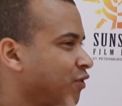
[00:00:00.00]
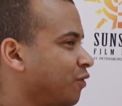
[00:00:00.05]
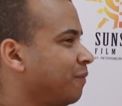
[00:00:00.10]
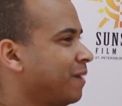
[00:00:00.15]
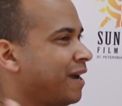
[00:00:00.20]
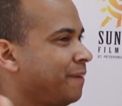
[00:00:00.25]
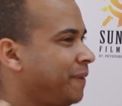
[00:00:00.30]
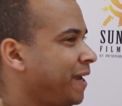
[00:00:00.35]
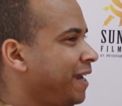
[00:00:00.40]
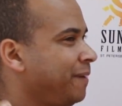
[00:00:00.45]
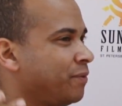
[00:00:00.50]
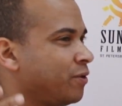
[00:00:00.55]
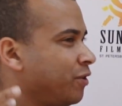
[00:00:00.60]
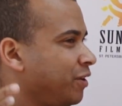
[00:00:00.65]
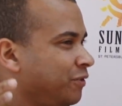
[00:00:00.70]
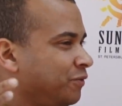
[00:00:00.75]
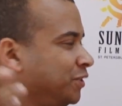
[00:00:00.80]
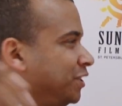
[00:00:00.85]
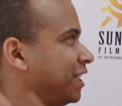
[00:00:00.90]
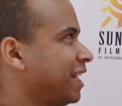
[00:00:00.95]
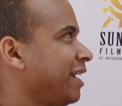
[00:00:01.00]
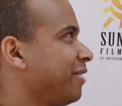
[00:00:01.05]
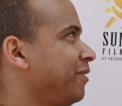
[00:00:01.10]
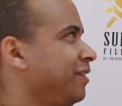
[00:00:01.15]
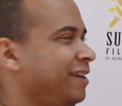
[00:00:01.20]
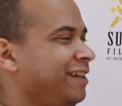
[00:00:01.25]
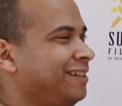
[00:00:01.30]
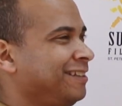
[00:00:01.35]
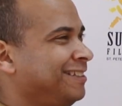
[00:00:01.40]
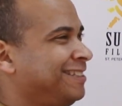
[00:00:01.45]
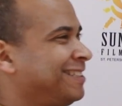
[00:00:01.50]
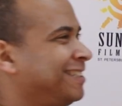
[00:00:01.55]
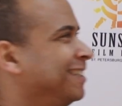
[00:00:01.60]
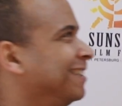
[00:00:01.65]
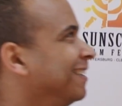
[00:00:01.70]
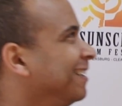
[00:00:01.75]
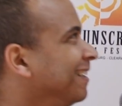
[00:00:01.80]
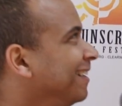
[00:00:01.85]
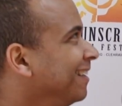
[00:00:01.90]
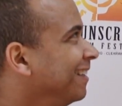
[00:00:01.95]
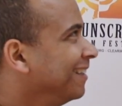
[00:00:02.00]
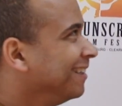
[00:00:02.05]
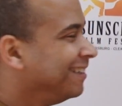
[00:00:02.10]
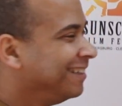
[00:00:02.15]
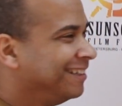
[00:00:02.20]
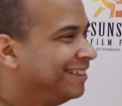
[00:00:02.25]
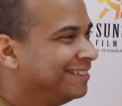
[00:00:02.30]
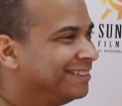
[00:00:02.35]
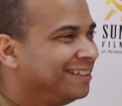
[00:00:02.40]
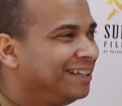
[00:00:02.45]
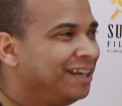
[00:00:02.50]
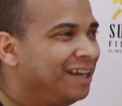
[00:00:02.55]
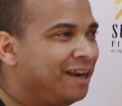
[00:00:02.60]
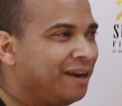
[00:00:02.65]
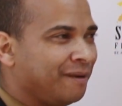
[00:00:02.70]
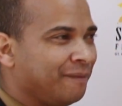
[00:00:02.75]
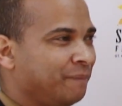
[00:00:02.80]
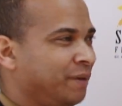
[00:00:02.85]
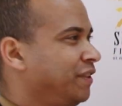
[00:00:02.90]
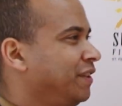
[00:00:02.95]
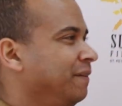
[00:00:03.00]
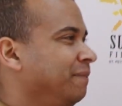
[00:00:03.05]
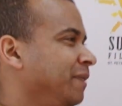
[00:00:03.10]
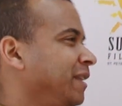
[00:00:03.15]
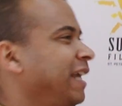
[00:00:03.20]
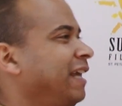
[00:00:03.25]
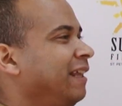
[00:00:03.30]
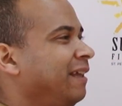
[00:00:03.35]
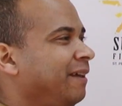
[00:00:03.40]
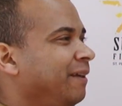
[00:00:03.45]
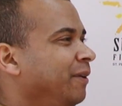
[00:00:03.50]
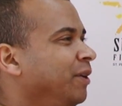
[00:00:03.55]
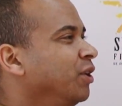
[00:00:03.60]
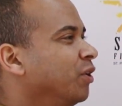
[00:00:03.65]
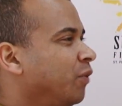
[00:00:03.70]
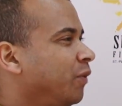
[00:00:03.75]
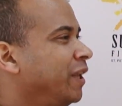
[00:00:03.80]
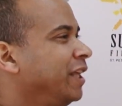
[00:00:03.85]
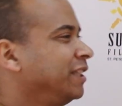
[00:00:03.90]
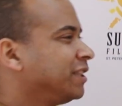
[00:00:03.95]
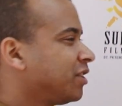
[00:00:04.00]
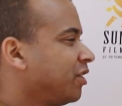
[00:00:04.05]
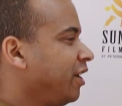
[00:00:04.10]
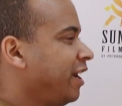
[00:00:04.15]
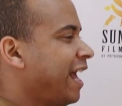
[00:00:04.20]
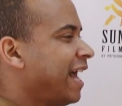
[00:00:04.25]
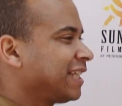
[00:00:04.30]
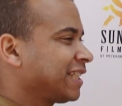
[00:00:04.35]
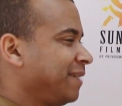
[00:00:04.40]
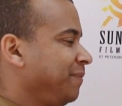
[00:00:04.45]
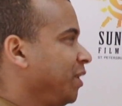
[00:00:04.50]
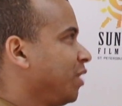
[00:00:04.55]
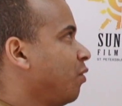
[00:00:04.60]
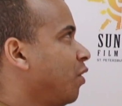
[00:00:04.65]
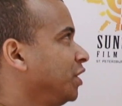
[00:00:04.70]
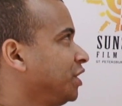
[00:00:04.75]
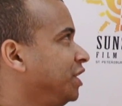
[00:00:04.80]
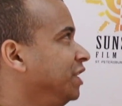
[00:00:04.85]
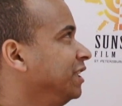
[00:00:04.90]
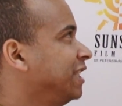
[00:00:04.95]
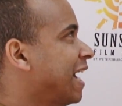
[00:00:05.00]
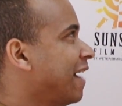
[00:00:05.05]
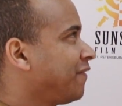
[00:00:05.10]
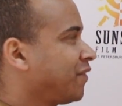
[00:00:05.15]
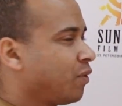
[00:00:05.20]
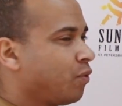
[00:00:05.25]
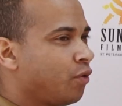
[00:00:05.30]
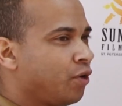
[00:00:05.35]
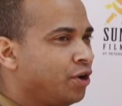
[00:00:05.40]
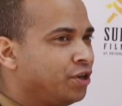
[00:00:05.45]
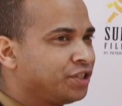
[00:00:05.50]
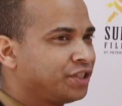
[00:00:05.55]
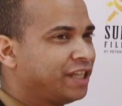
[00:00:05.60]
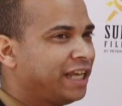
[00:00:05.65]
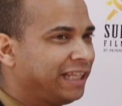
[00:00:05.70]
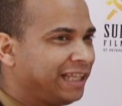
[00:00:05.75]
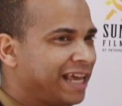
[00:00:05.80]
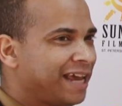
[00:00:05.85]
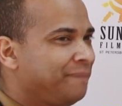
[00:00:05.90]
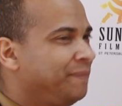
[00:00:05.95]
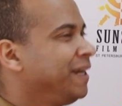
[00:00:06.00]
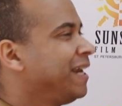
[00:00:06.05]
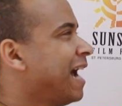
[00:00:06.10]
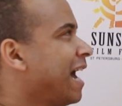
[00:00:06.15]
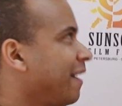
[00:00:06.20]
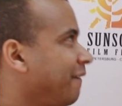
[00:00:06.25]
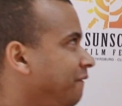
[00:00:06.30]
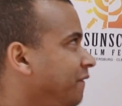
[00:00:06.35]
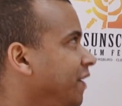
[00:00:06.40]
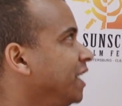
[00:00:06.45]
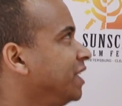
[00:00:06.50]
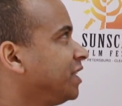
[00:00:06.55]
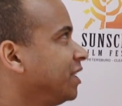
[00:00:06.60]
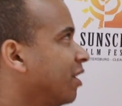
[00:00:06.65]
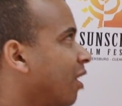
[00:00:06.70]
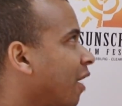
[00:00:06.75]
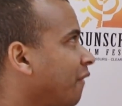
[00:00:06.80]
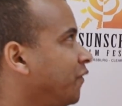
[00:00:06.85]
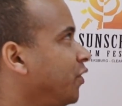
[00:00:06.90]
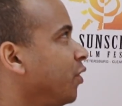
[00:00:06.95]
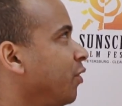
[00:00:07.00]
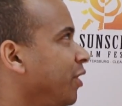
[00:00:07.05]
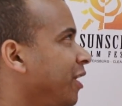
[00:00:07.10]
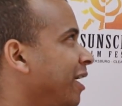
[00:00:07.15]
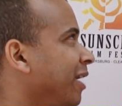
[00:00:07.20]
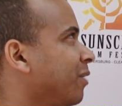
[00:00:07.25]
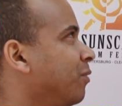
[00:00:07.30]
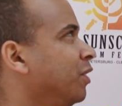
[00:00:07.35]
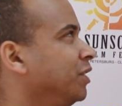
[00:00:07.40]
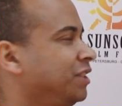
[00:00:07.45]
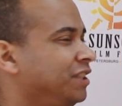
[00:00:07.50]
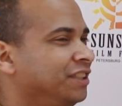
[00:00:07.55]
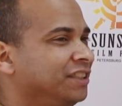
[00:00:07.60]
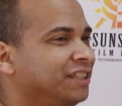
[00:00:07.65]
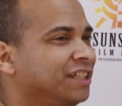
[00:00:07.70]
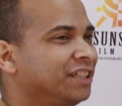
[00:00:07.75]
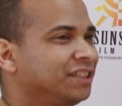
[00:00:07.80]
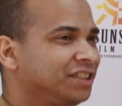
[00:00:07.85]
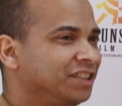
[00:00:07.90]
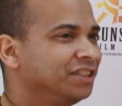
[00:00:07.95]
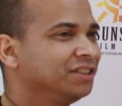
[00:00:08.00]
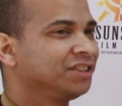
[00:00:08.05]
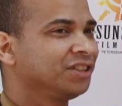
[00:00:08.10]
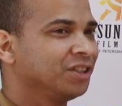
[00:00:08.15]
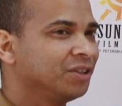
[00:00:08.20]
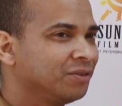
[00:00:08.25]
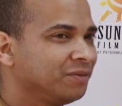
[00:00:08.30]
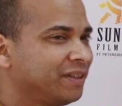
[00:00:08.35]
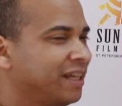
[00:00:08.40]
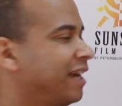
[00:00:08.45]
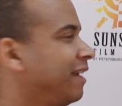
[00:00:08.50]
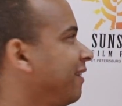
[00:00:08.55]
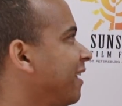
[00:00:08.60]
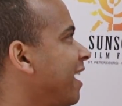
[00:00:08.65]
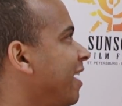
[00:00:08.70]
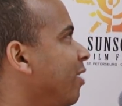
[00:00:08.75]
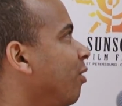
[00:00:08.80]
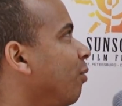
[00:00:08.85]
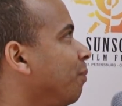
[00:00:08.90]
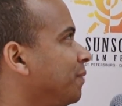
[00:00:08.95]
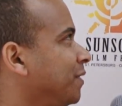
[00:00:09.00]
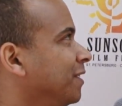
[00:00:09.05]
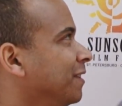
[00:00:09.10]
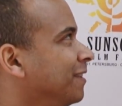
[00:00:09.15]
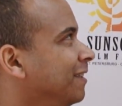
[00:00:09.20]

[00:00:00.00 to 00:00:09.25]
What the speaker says: on my paper. It was like ridiculous. But they, when they started asking me questions afterwards, they let me kind of finish it off during that question session, so that helped.